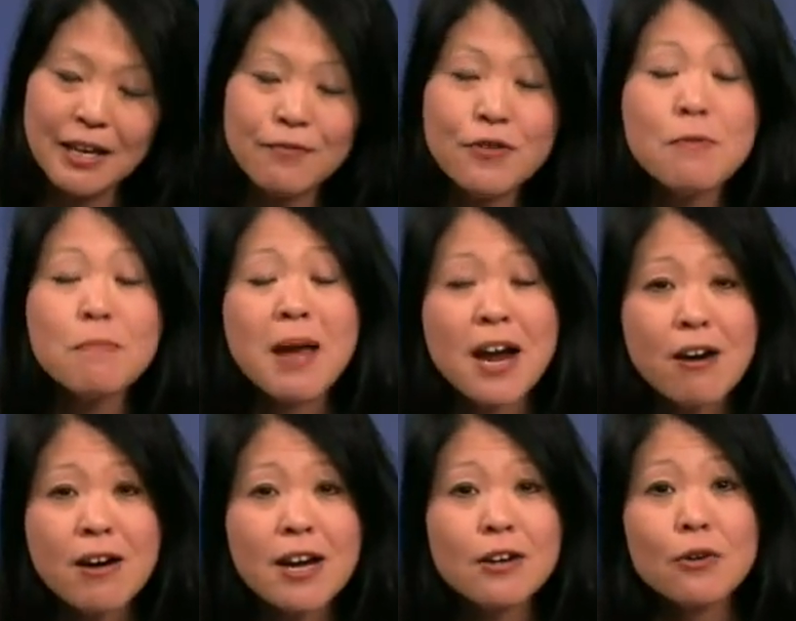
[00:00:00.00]
If you're
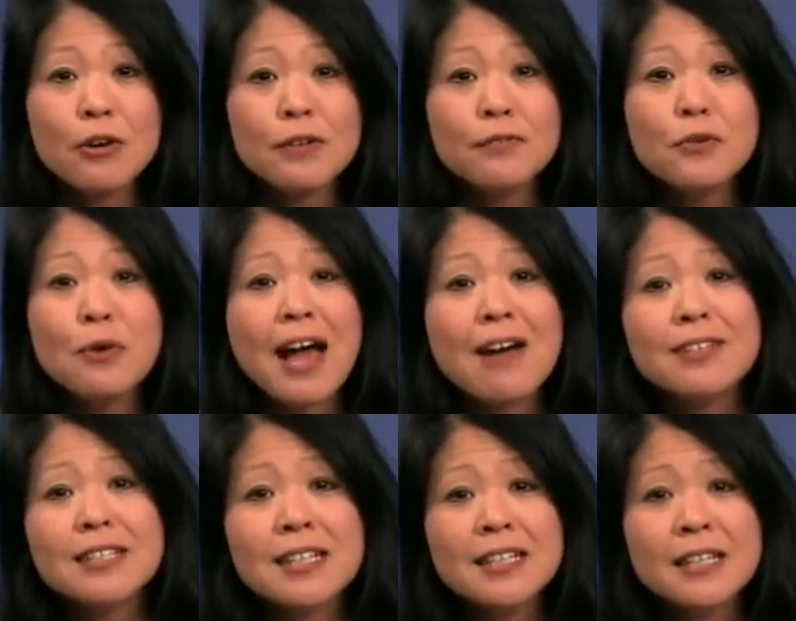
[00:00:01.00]
married or if you have
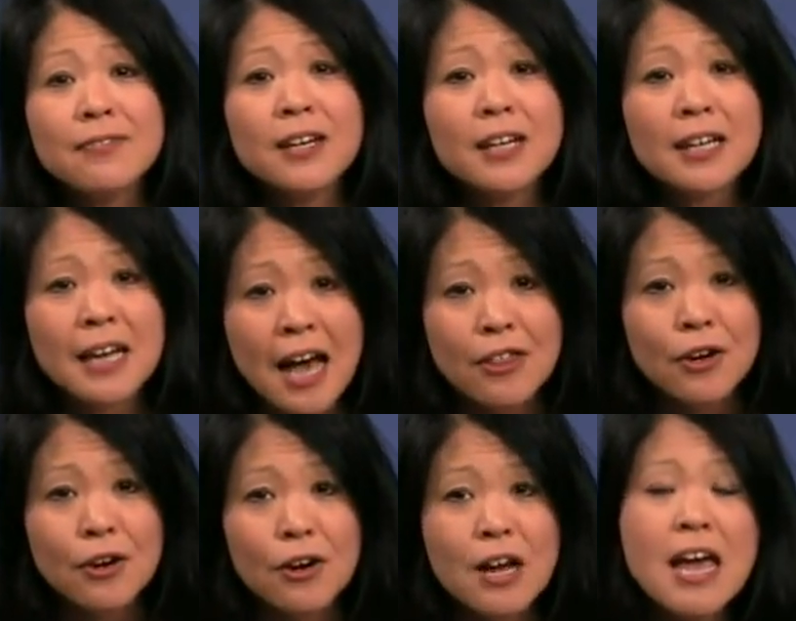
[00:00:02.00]
a significant
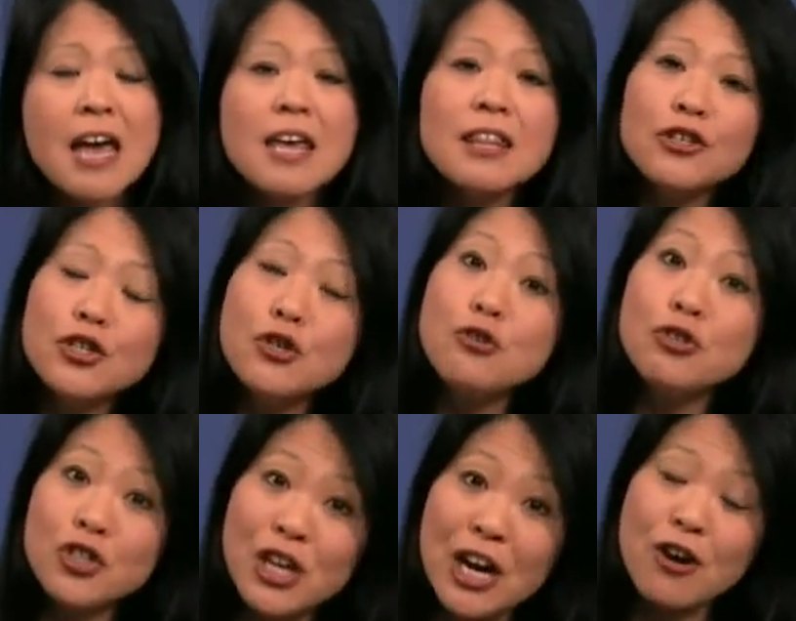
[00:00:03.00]
other that you
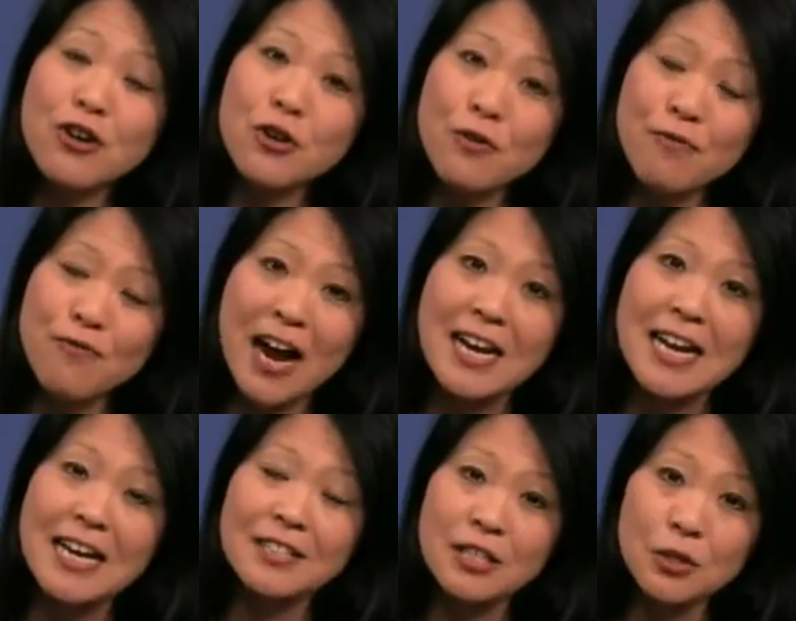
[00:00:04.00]
share your
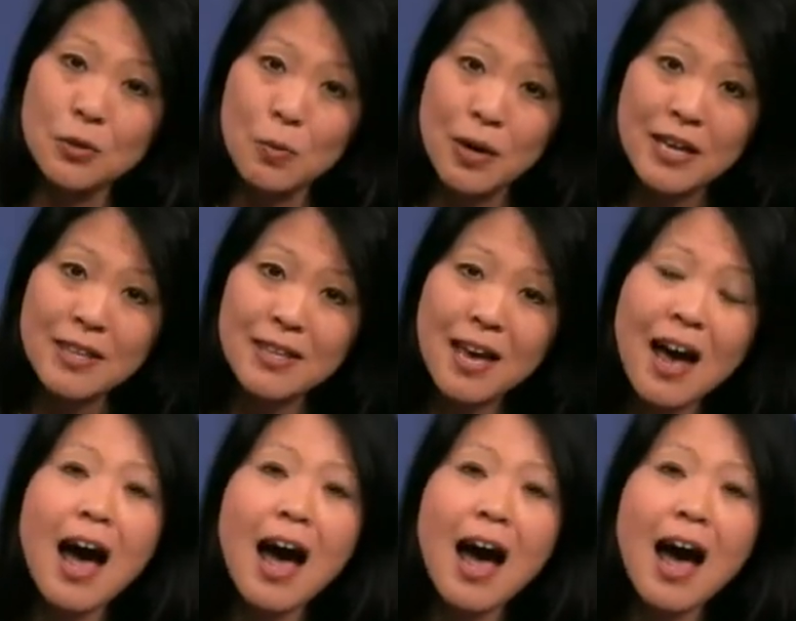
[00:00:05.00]
finances with,